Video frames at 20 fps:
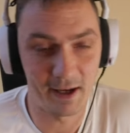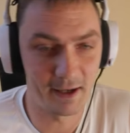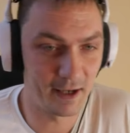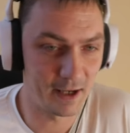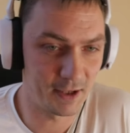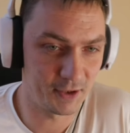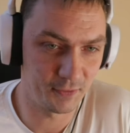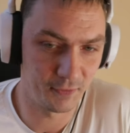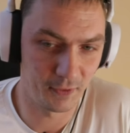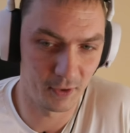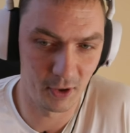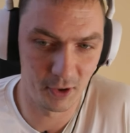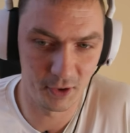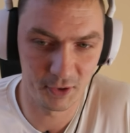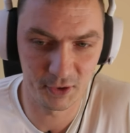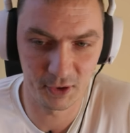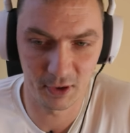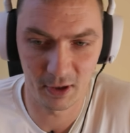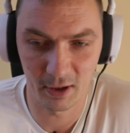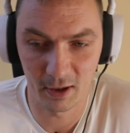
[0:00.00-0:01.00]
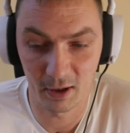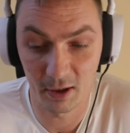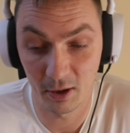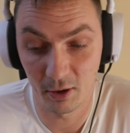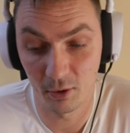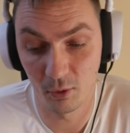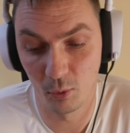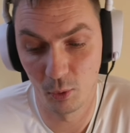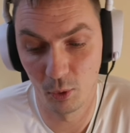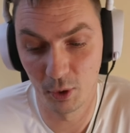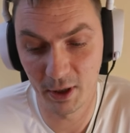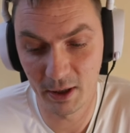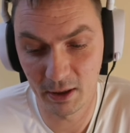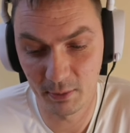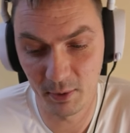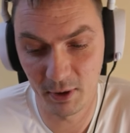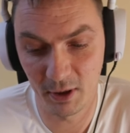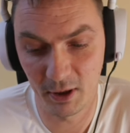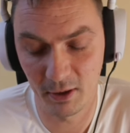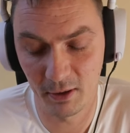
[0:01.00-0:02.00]
a guess first, would it
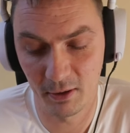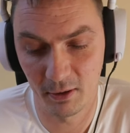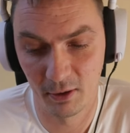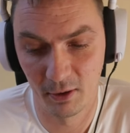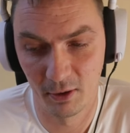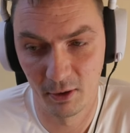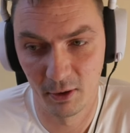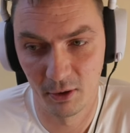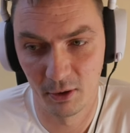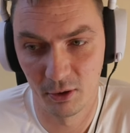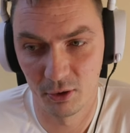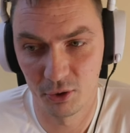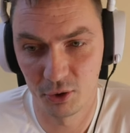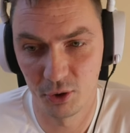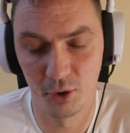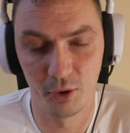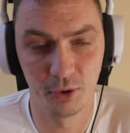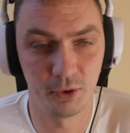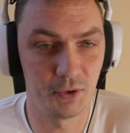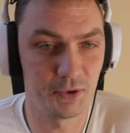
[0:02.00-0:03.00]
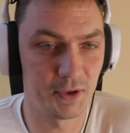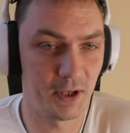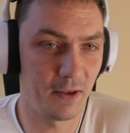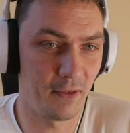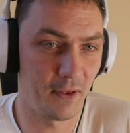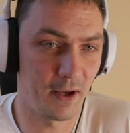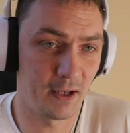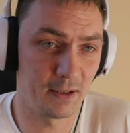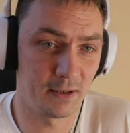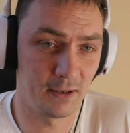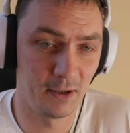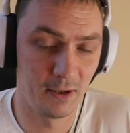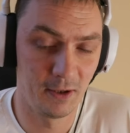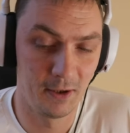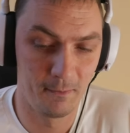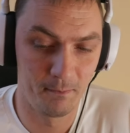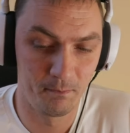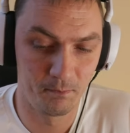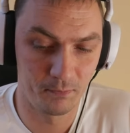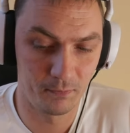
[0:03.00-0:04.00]
be true to say that
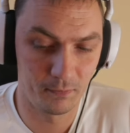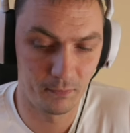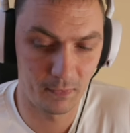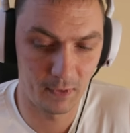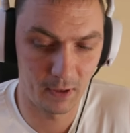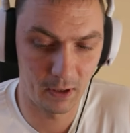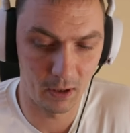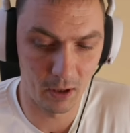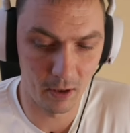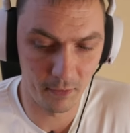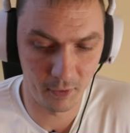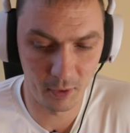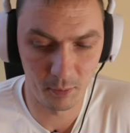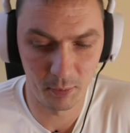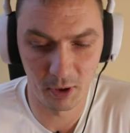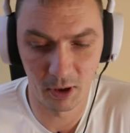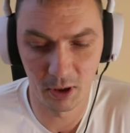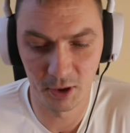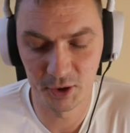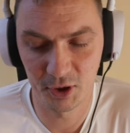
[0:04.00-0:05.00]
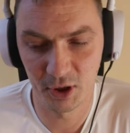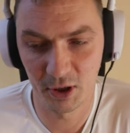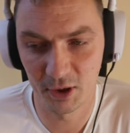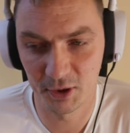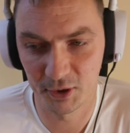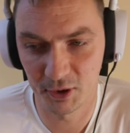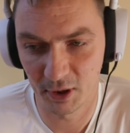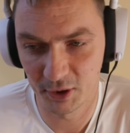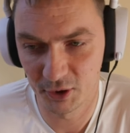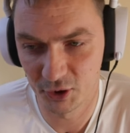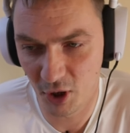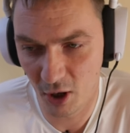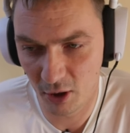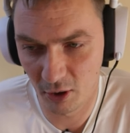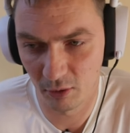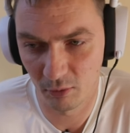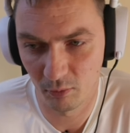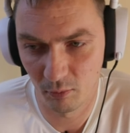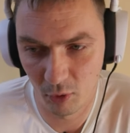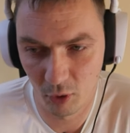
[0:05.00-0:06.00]
anthropology is a
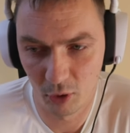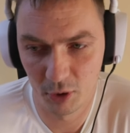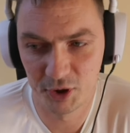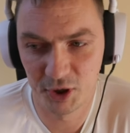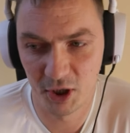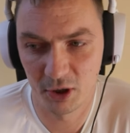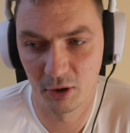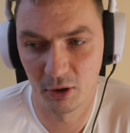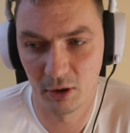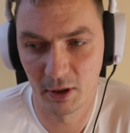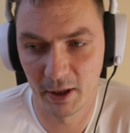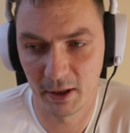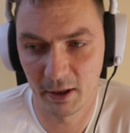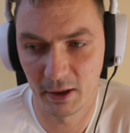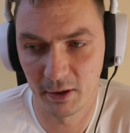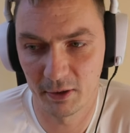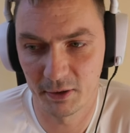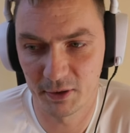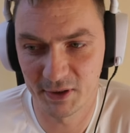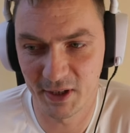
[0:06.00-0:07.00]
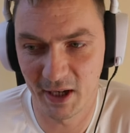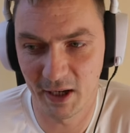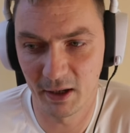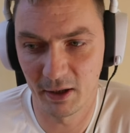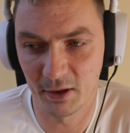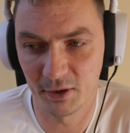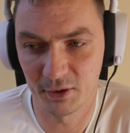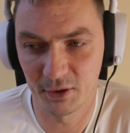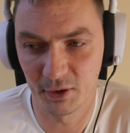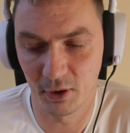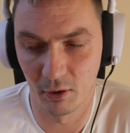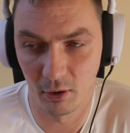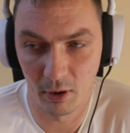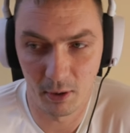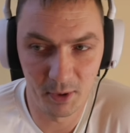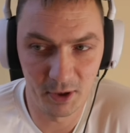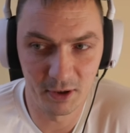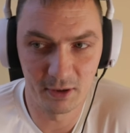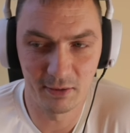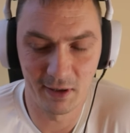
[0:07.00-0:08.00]
more general, like a science, or I
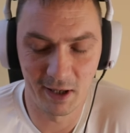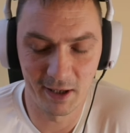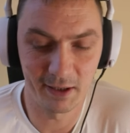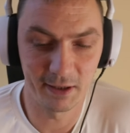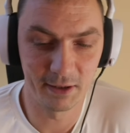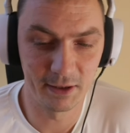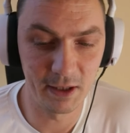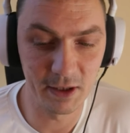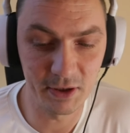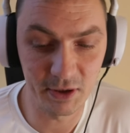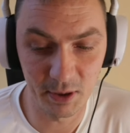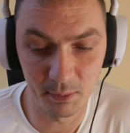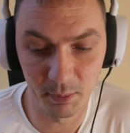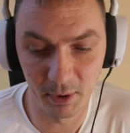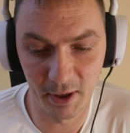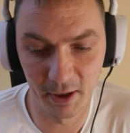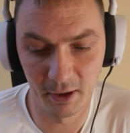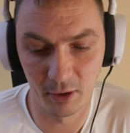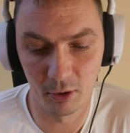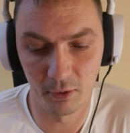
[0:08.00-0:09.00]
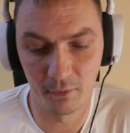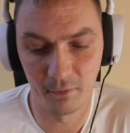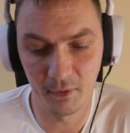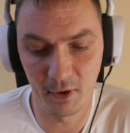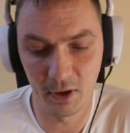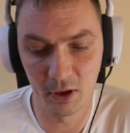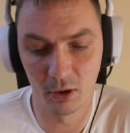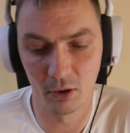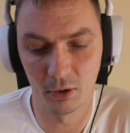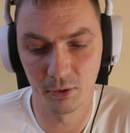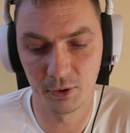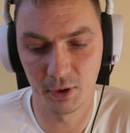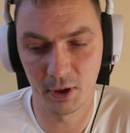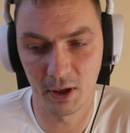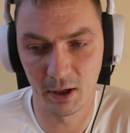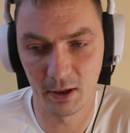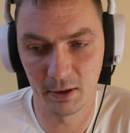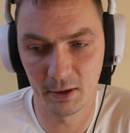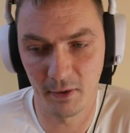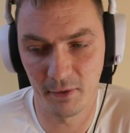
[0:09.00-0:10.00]
mean, like a discipline or field,
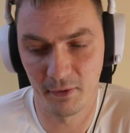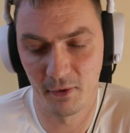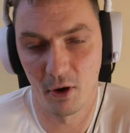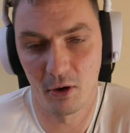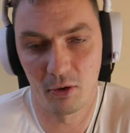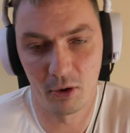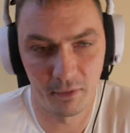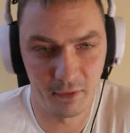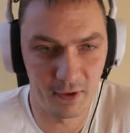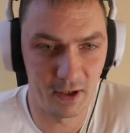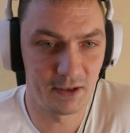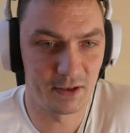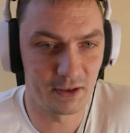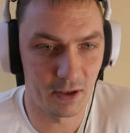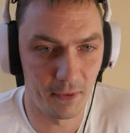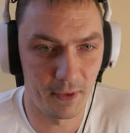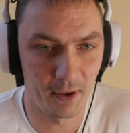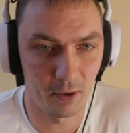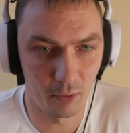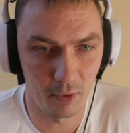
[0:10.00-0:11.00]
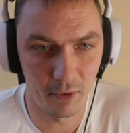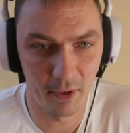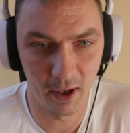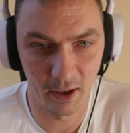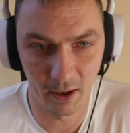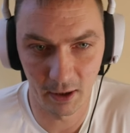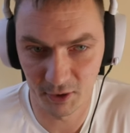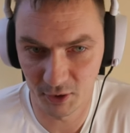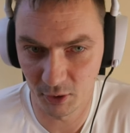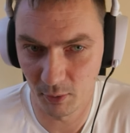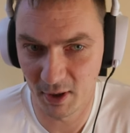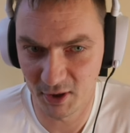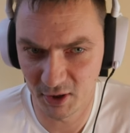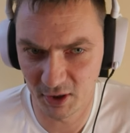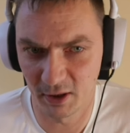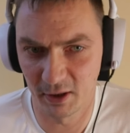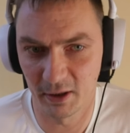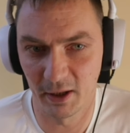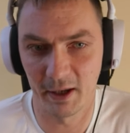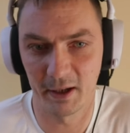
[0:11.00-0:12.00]
and ethnography is something within it? So
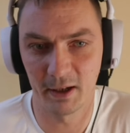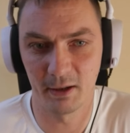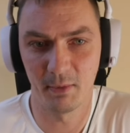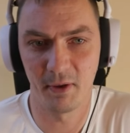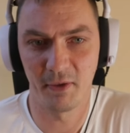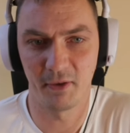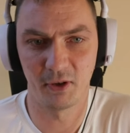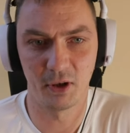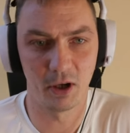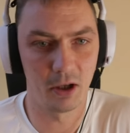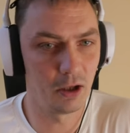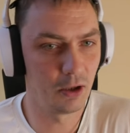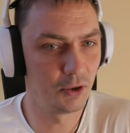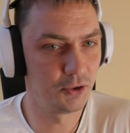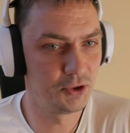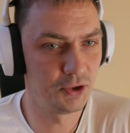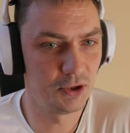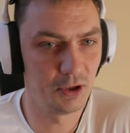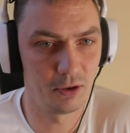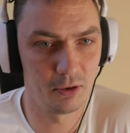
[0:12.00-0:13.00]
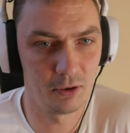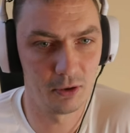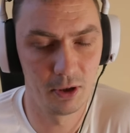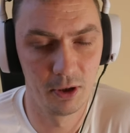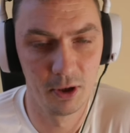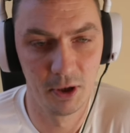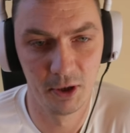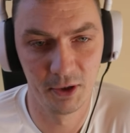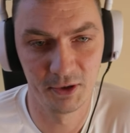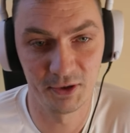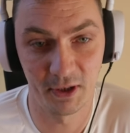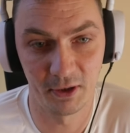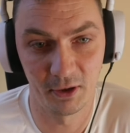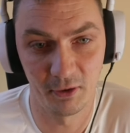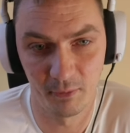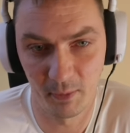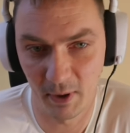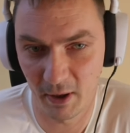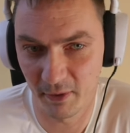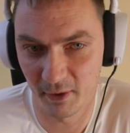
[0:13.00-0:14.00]
basically, like a methodology or set
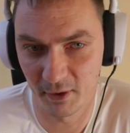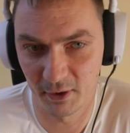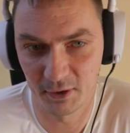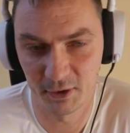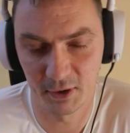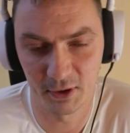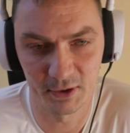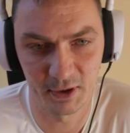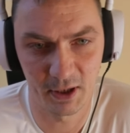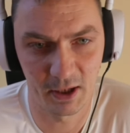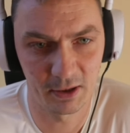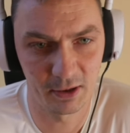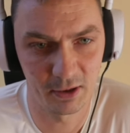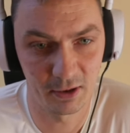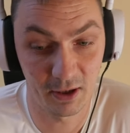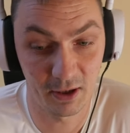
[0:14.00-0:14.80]
of methods. Is that